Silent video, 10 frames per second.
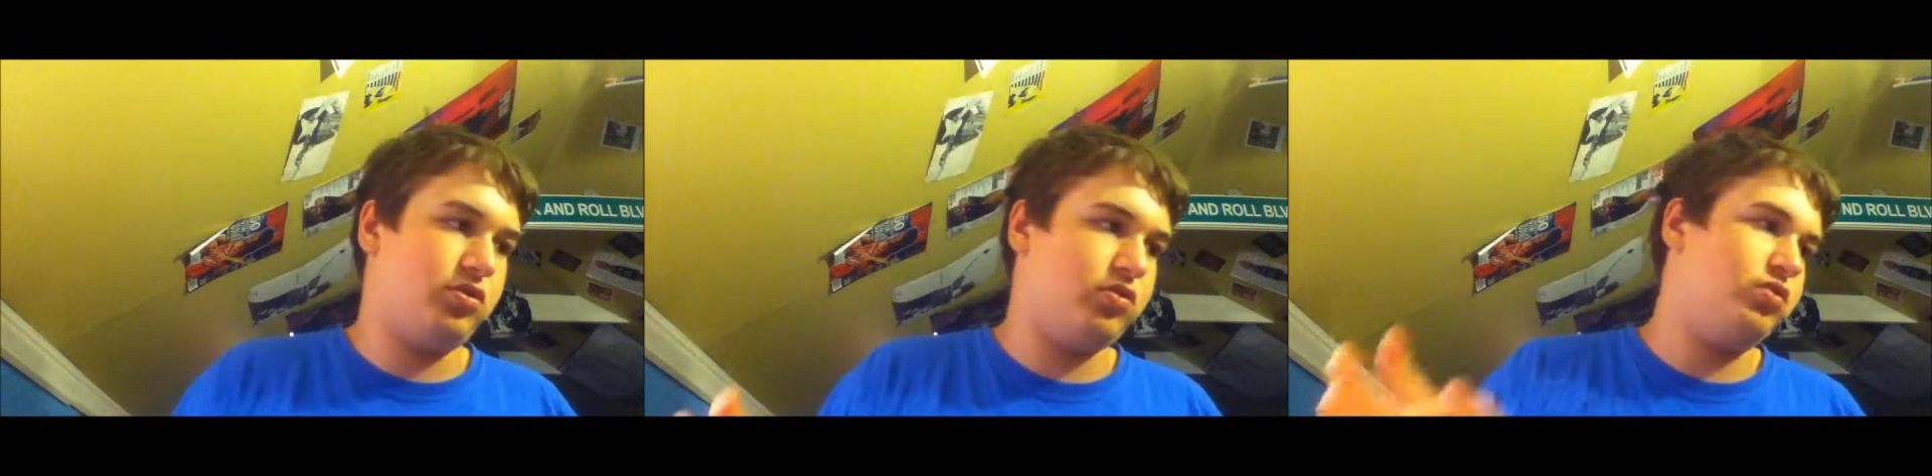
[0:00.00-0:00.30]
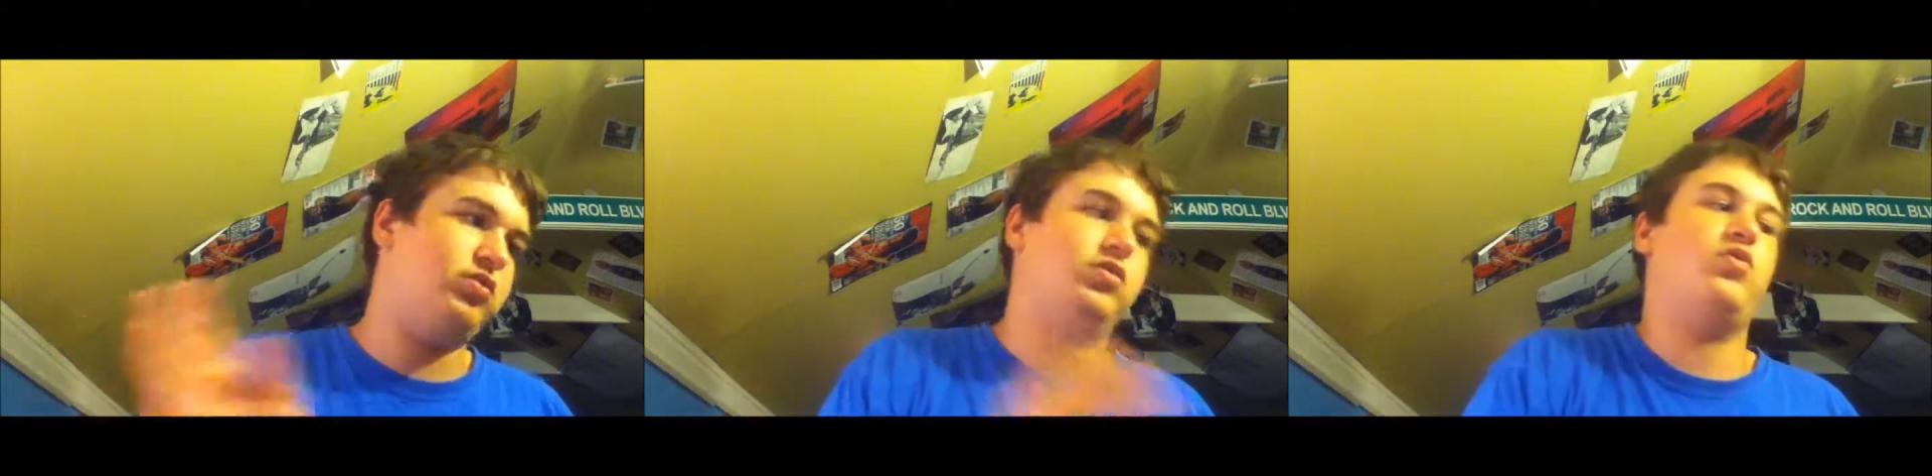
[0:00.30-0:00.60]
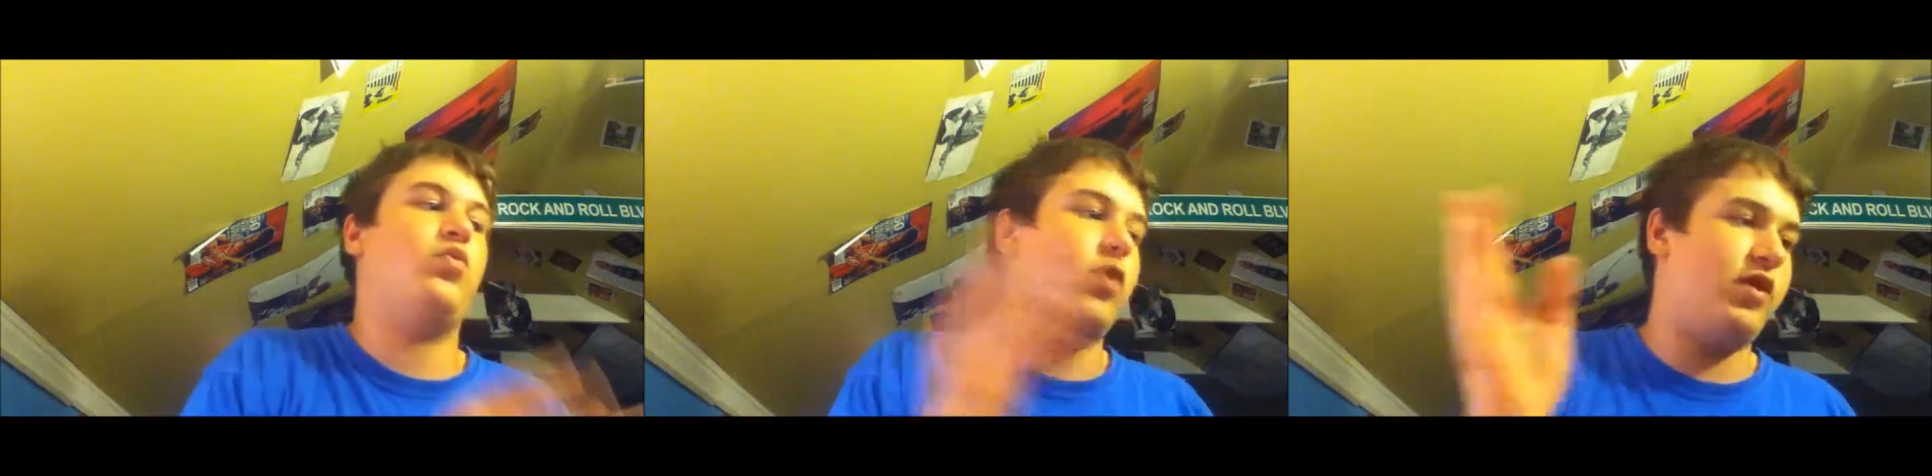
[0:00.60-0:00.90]
or
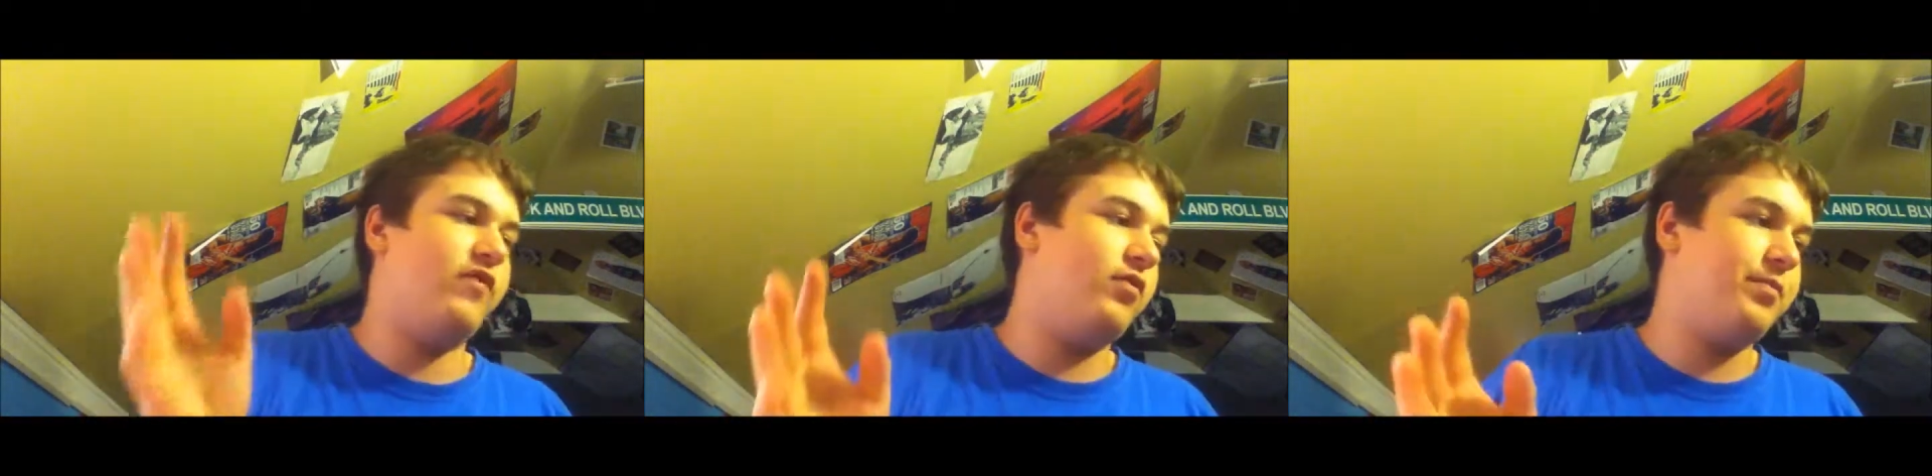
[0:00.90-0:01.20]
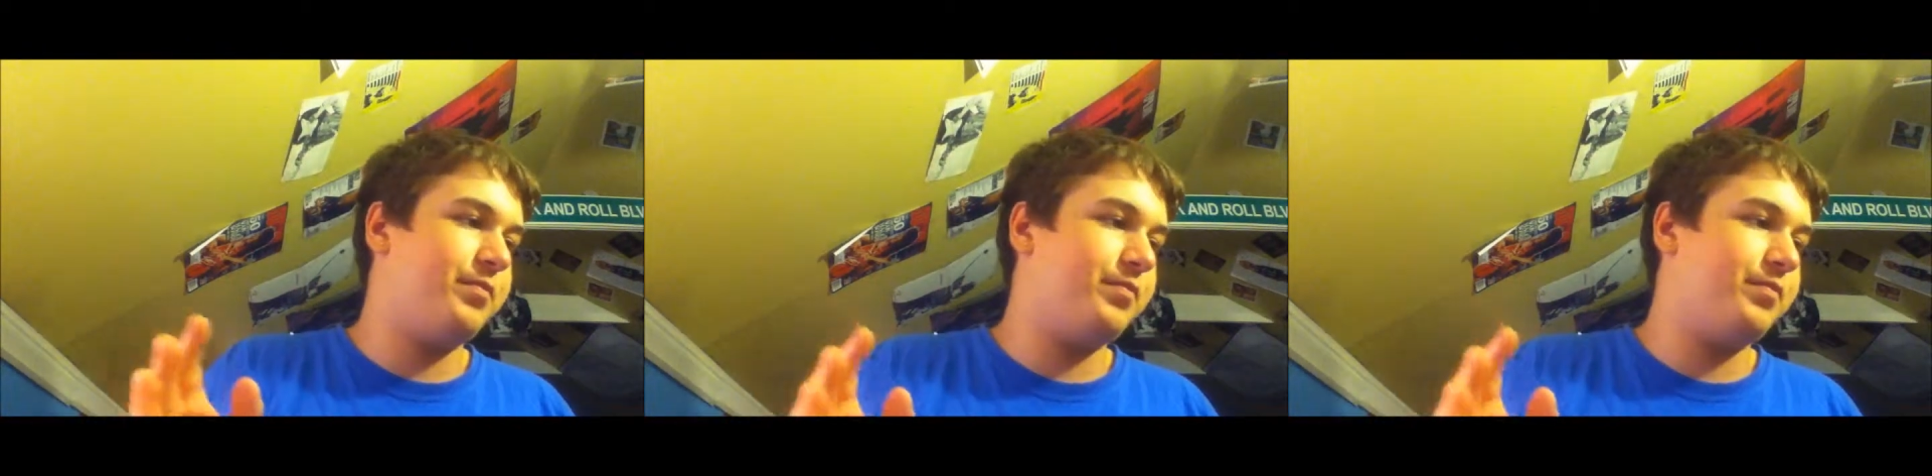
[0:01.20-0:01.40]
whatever.